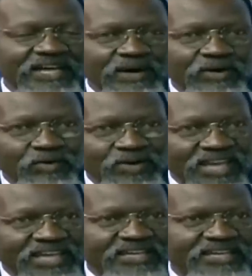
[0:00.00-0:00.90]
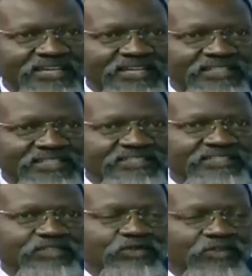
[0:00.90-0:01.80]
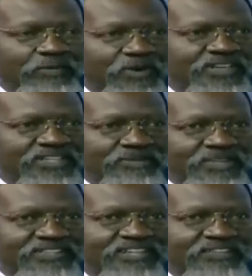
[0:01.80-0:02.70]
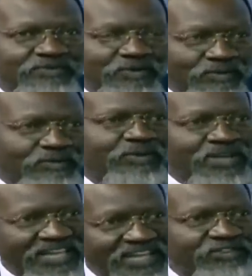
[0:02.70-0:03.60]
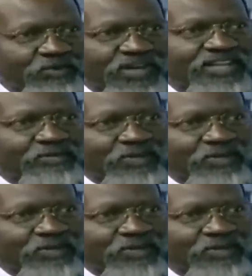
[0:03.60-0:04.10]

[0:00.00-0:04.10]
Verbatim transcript: would like this issue of appointing ministers from elsewhere to